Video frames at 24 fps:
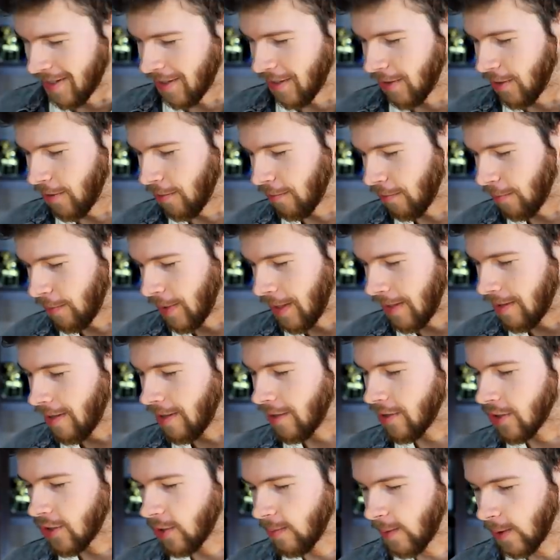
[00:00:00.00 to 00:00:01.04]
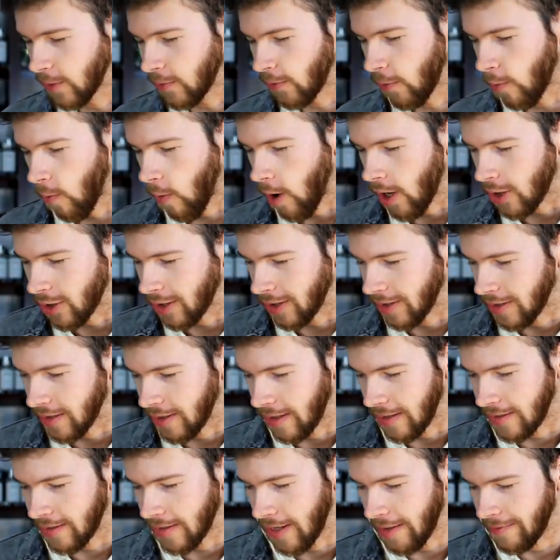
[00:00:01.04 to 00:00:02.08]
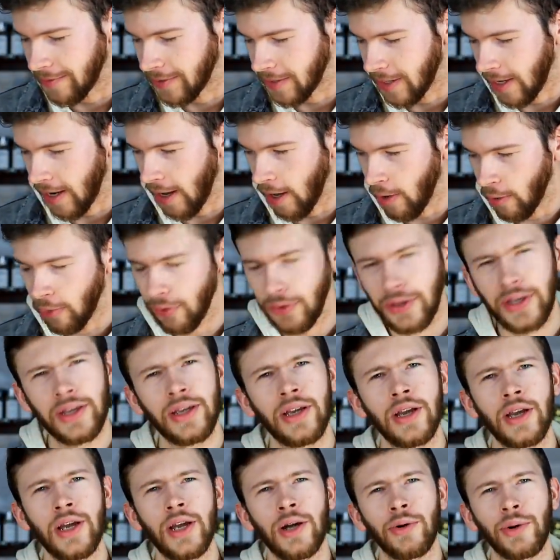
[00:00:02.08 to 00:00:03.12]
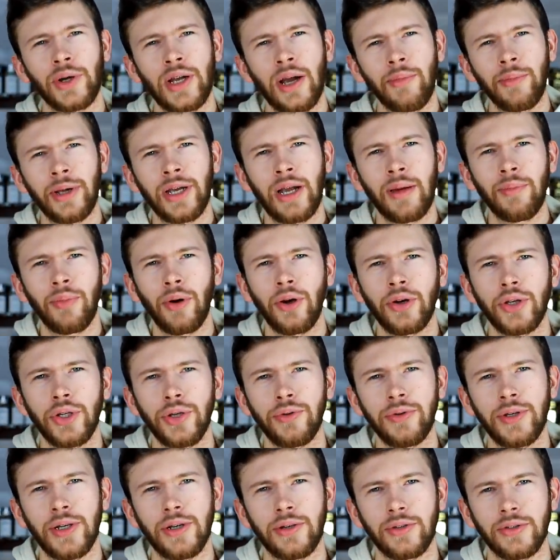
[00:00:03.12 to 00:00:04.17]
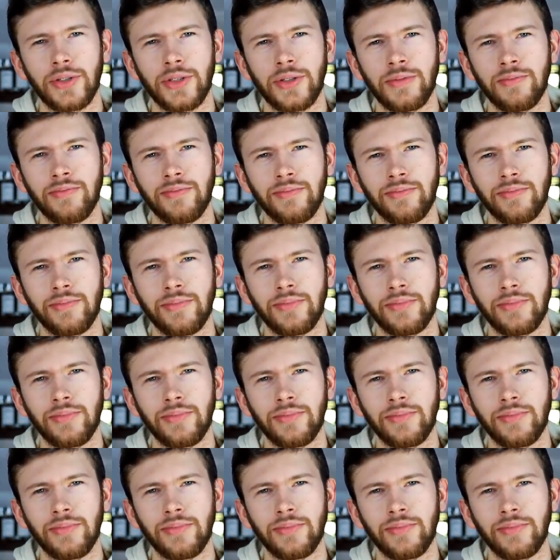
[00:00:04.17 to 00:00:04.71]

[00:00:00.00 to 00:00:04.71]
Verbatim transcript: That's going to do it for me. Thank you so much for watching. Stay safe, stay healthy. Coming up on New Year's.